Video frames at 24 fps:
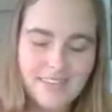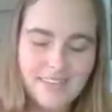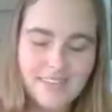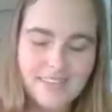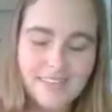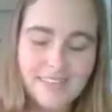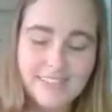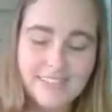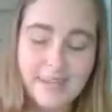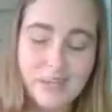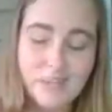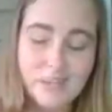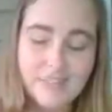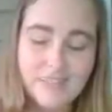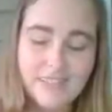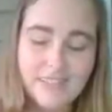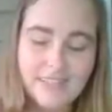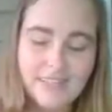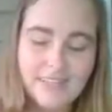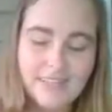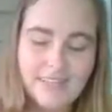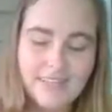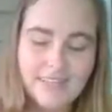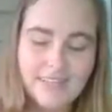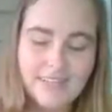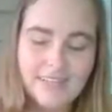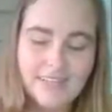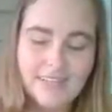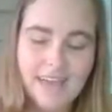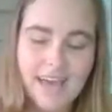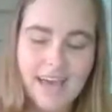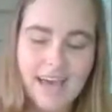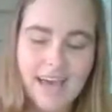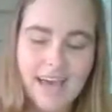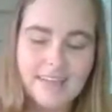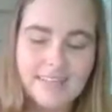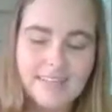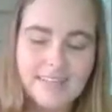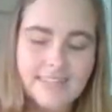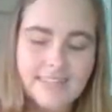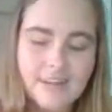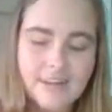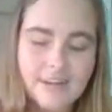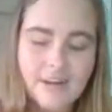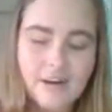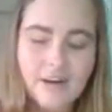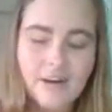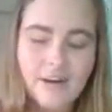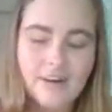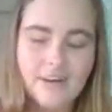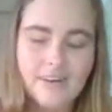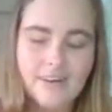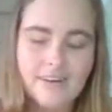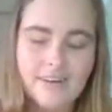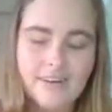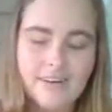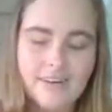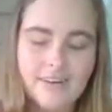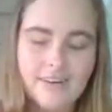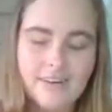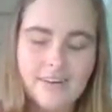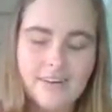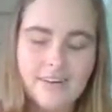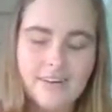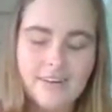that accepting things as they are